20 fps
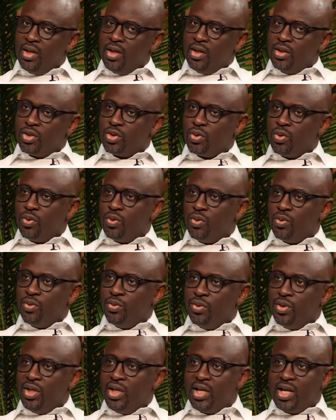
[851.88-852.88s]
So
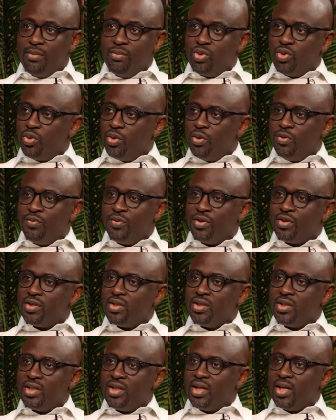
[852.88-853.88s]
he came to the
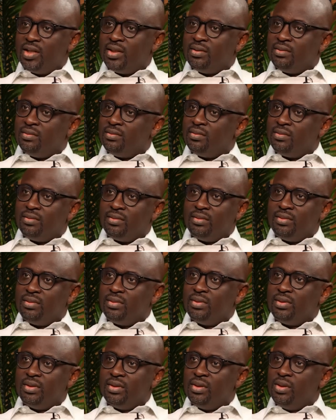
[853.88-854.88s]
university and
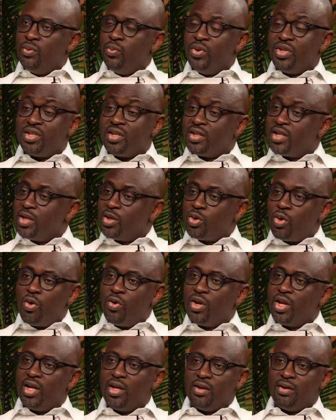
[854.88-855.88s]
we started
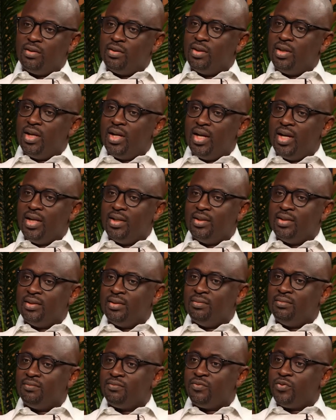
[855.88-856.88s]
talking.
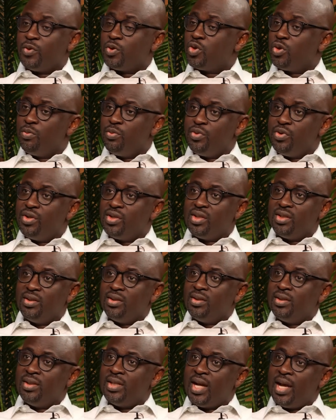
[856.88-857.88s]
And for some
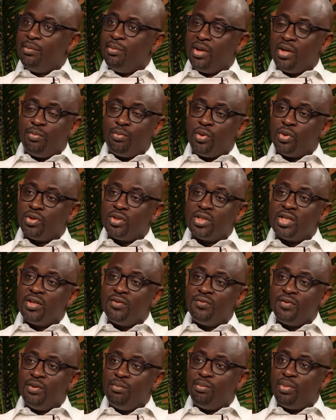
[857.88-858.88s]
reason, I made a
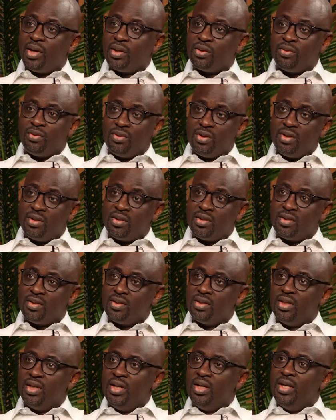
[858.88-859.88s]
positive impact on
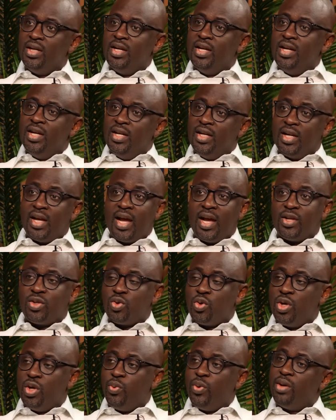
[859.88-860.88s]
this guy. So
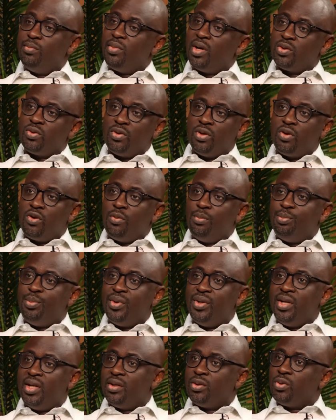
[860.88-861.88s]
he went back to the
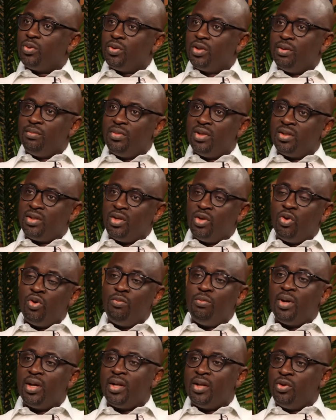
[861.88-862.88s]
company and told them, there's a young
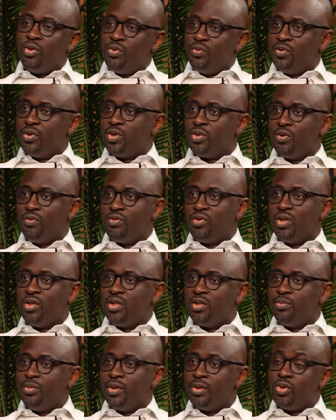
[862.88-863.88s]
man at the University of
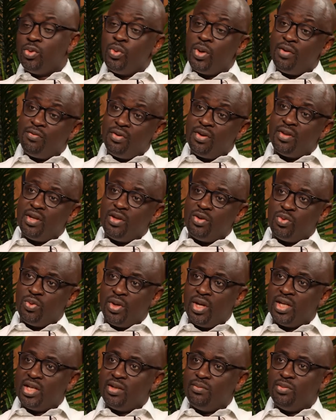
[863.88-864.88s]
Johannesburg, do everything to
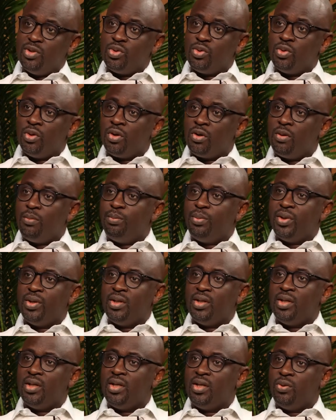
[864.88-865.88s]
get him into your
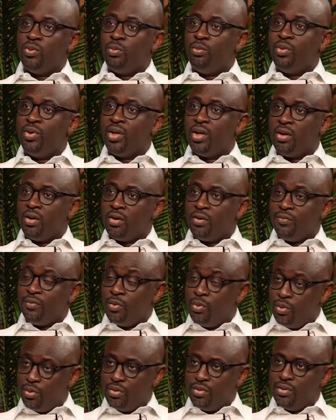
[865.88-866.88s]
company. He will bring a lot of
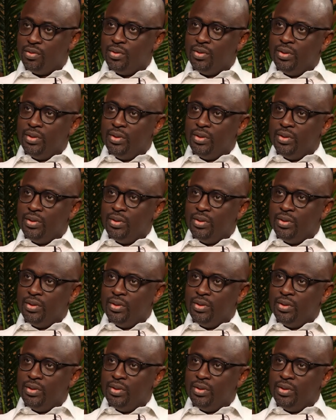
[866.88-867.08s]
good.